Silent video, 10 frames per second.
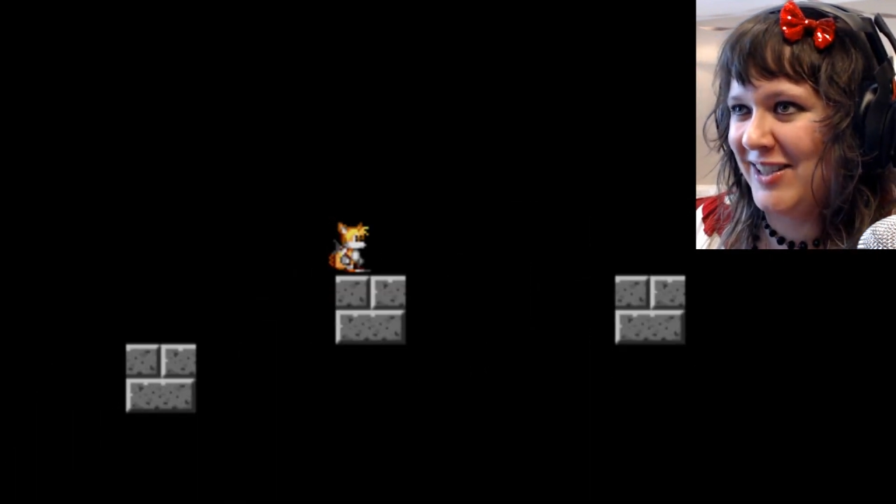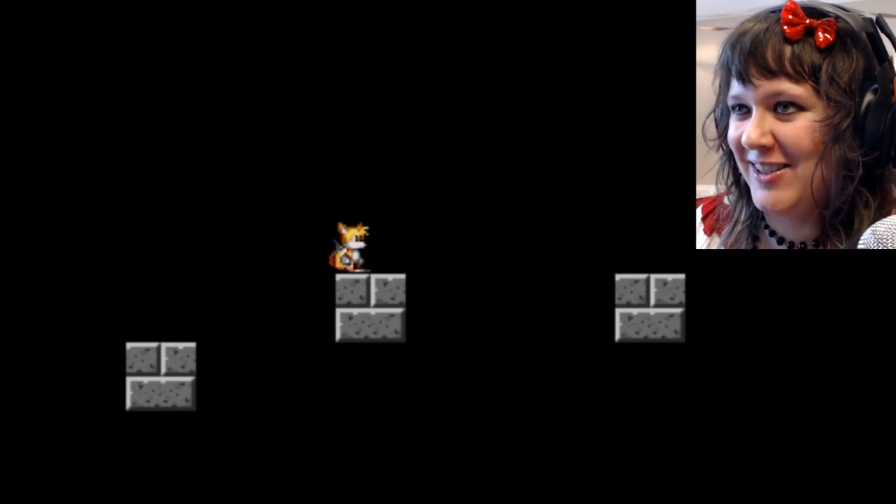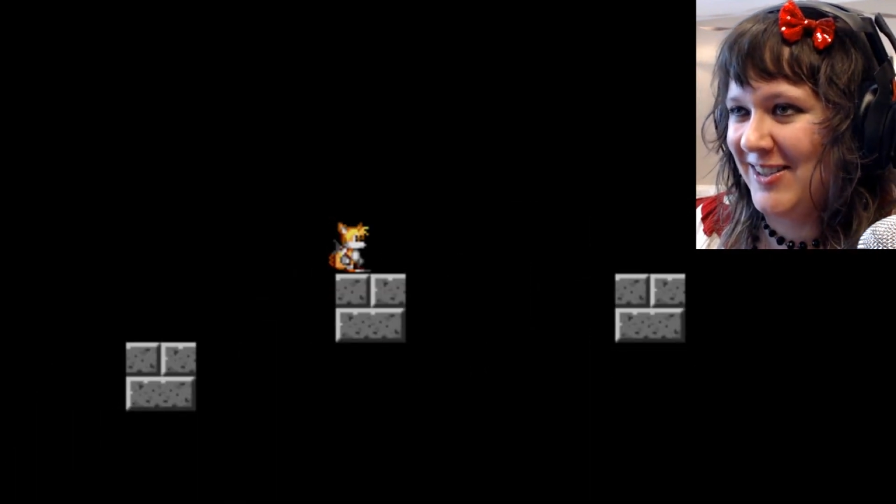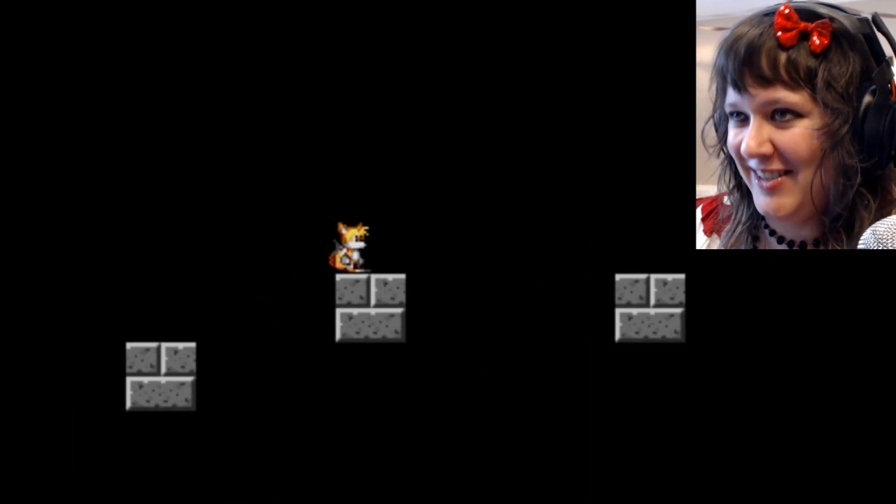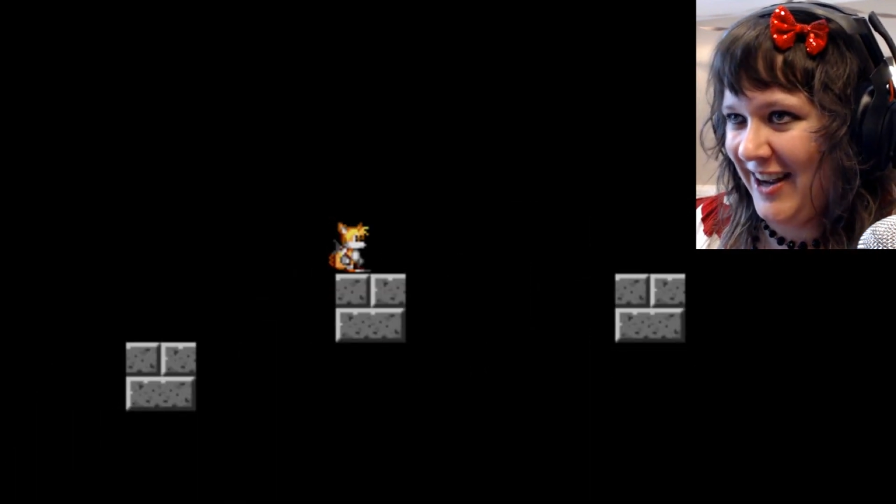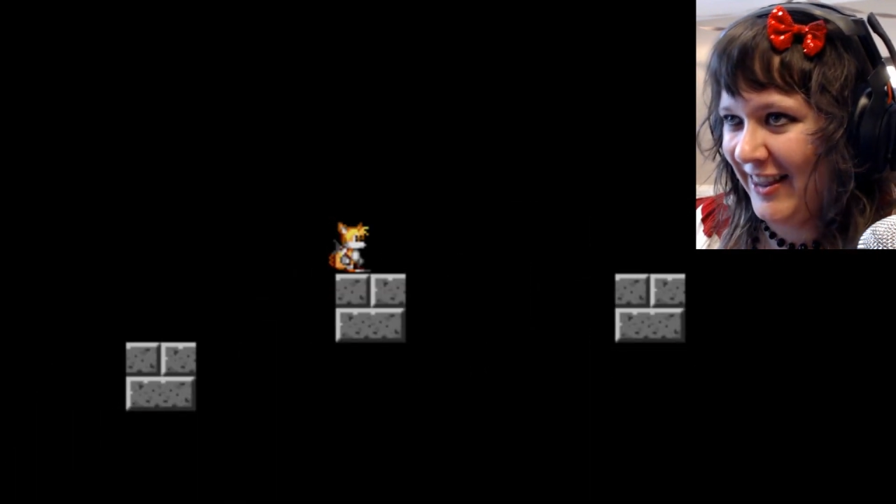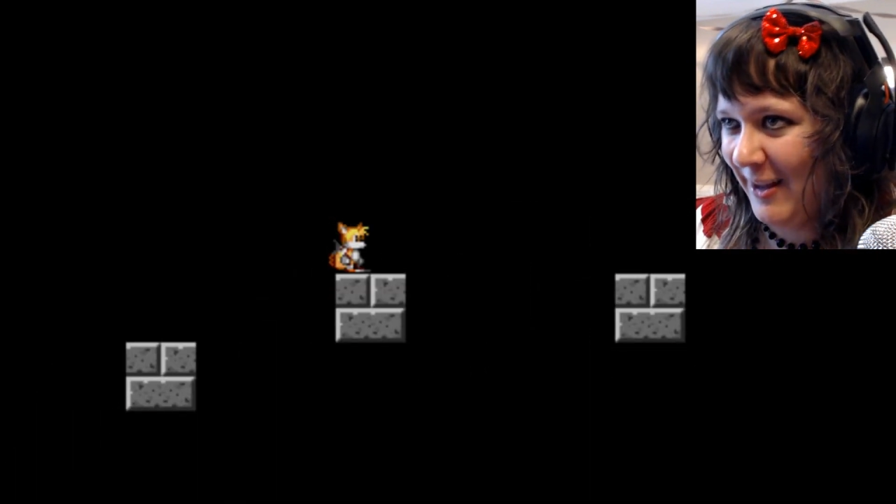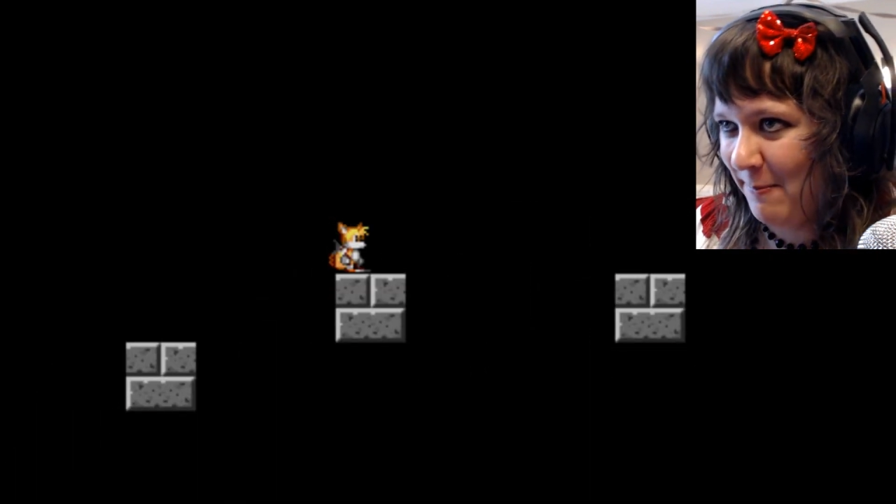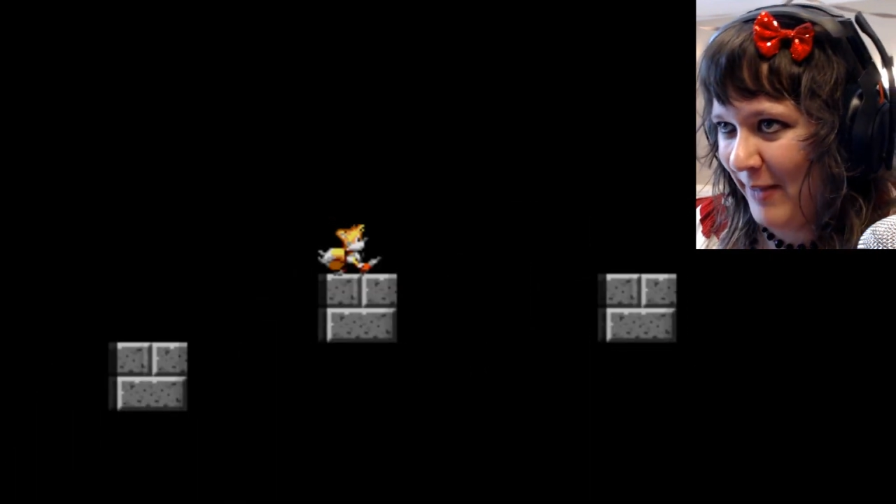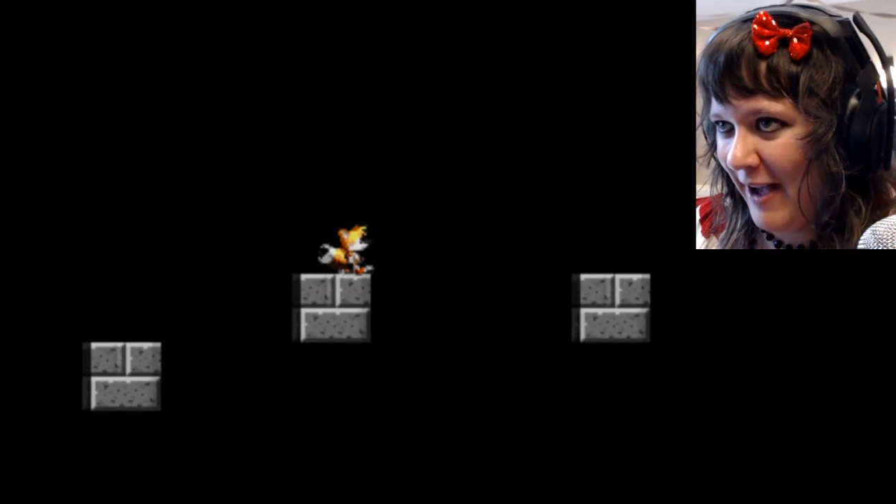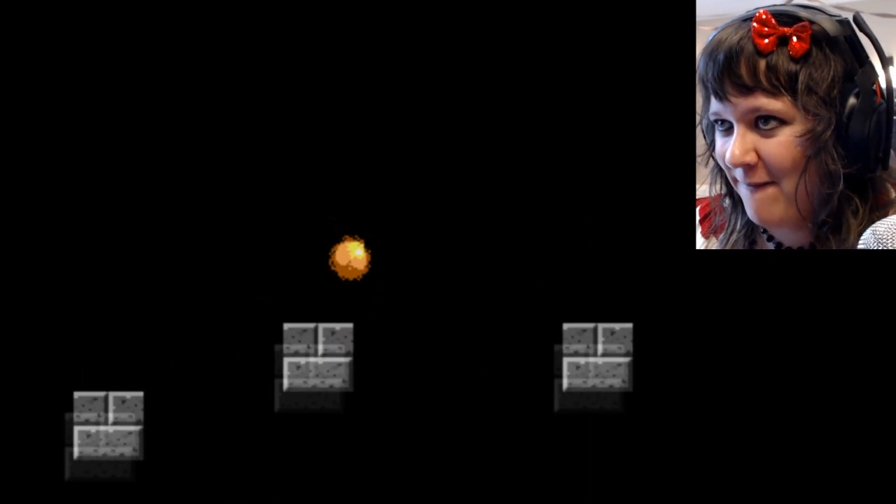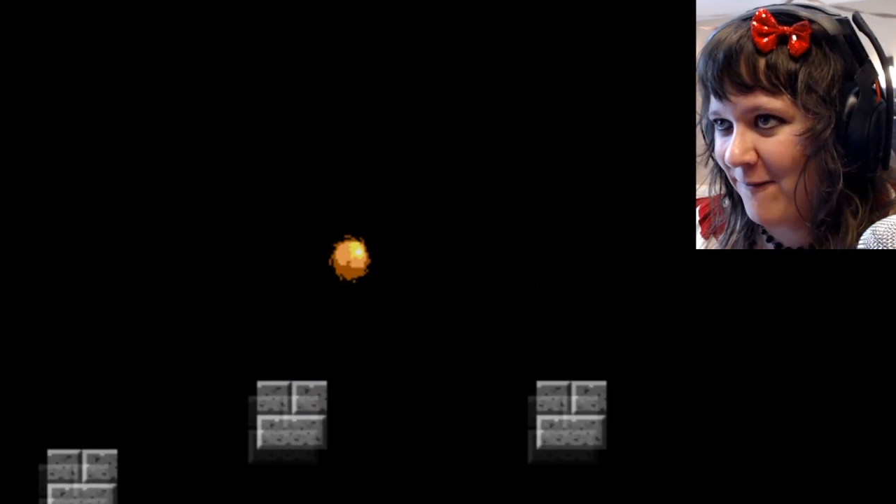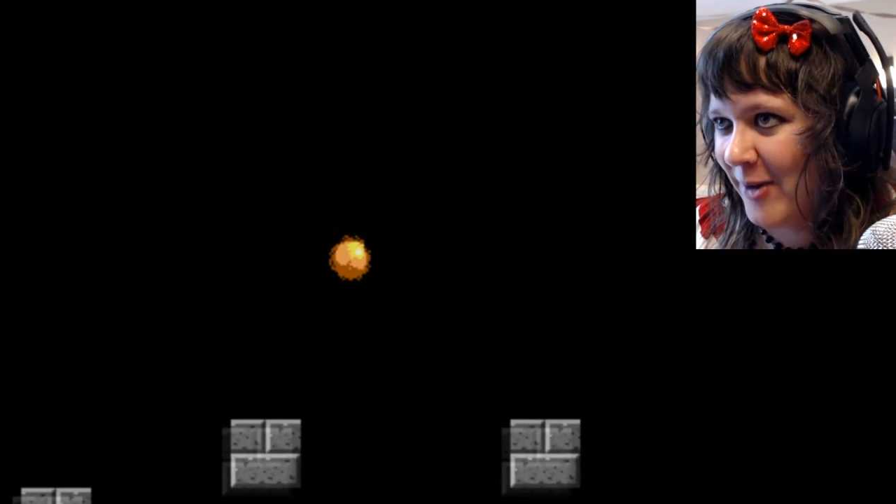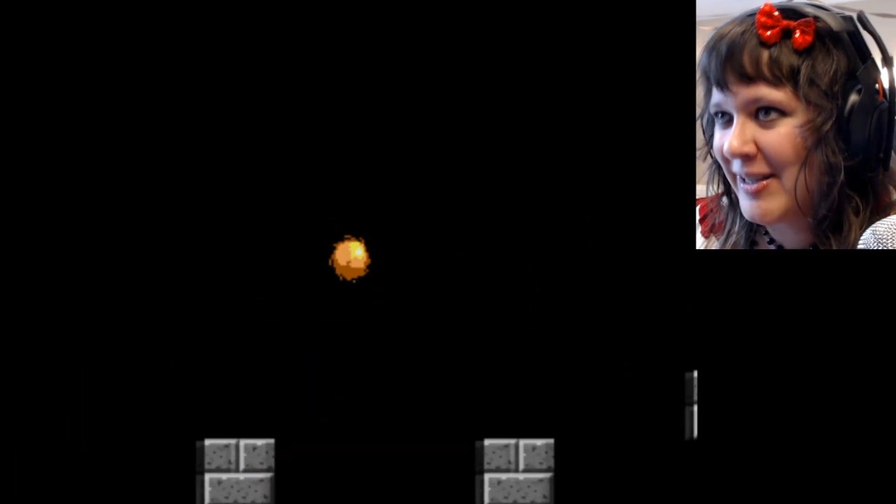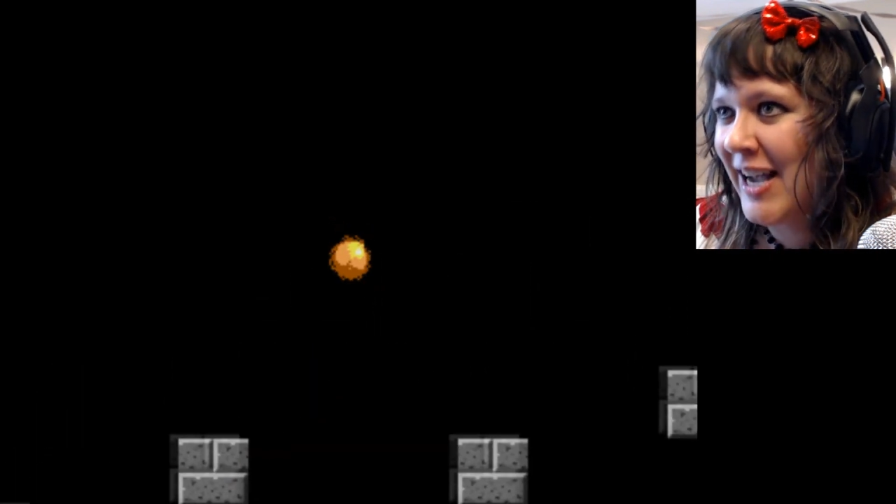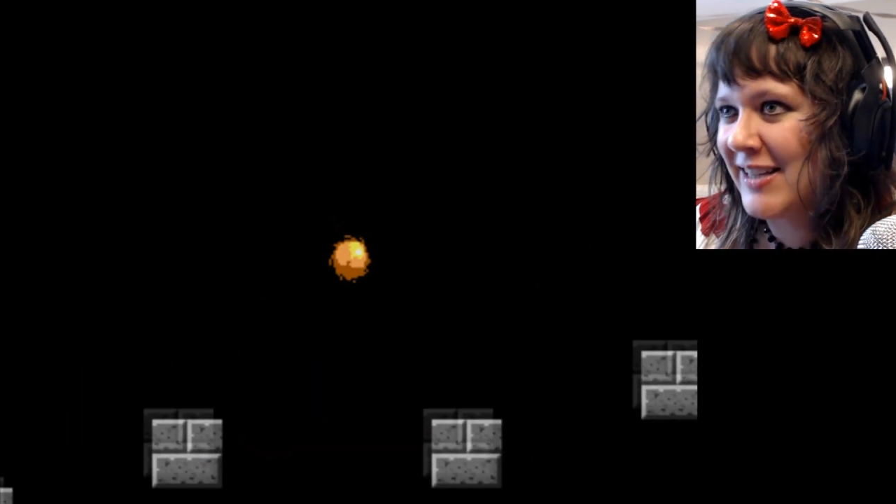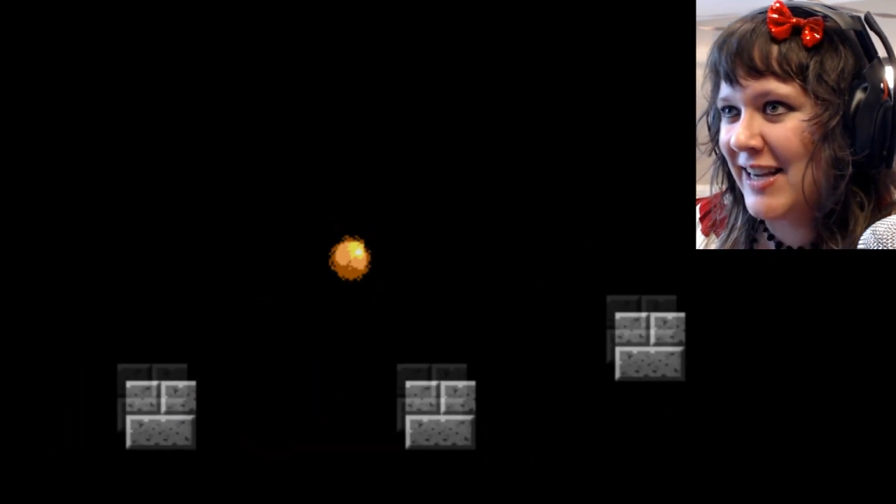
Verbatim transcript: Who's got the platforms?